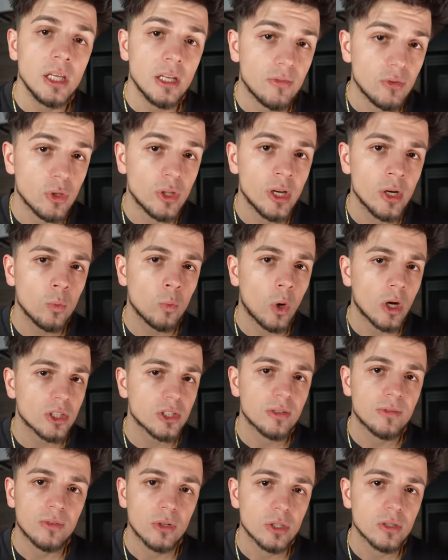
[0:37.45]
If you didn't
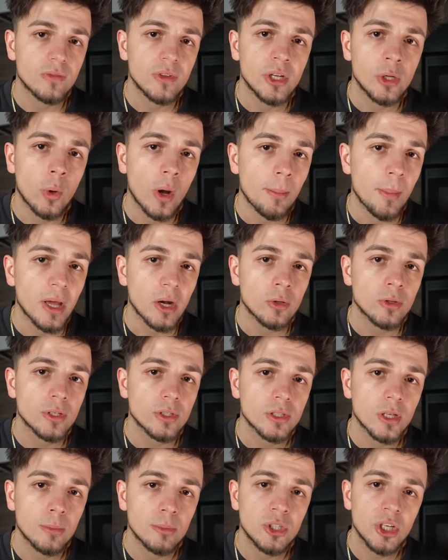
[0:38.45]
watch the first video I made on
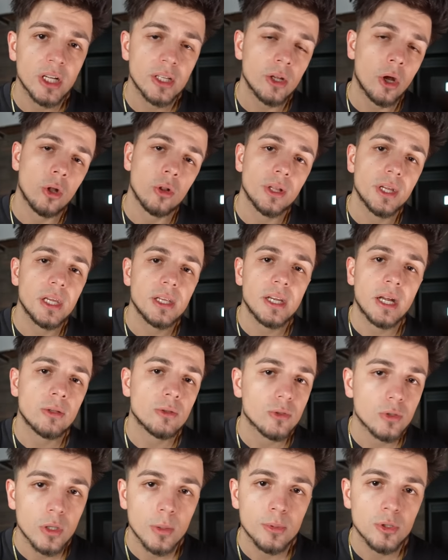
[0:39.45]
this subject, I'll link it down in
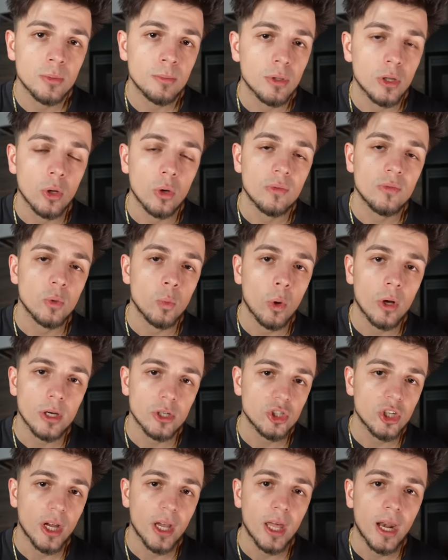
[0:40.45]
the description below if you
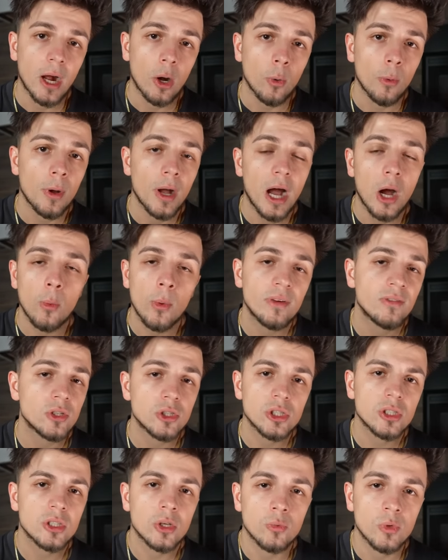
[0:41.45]
want to check it out. However,
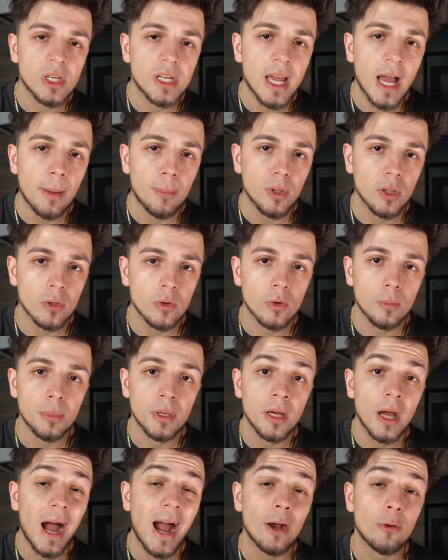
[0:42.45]
just to recap a little
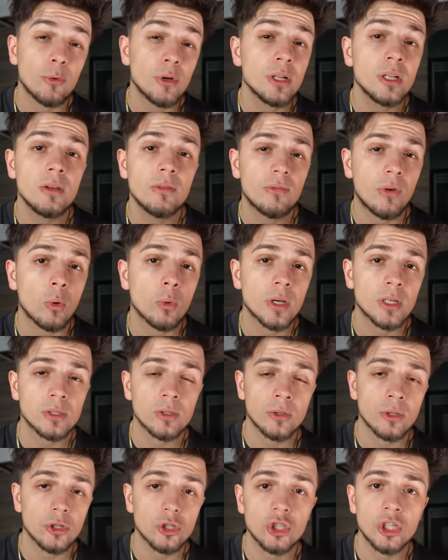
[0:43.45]
bit, I really focused
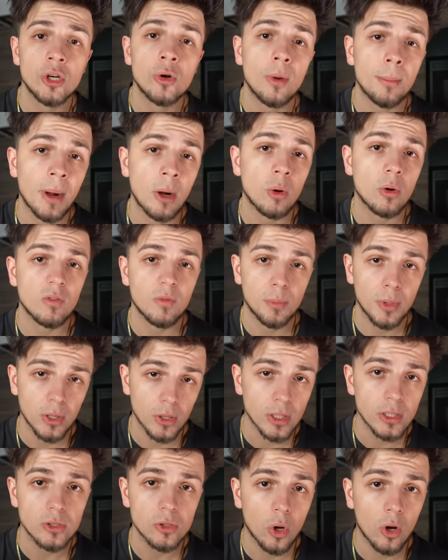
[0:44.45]
on the sheer amount of
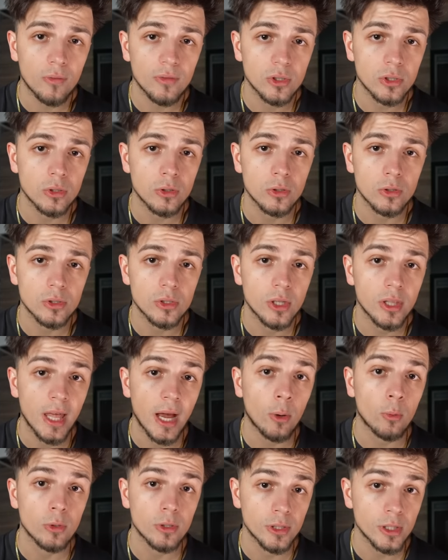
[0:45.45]
police officers
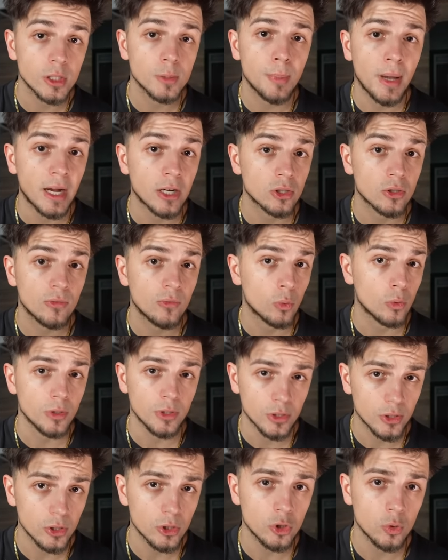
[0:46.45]
that were dispatched for
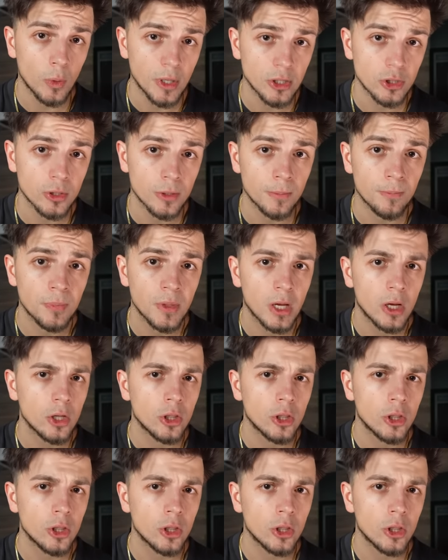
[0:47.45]
this situation.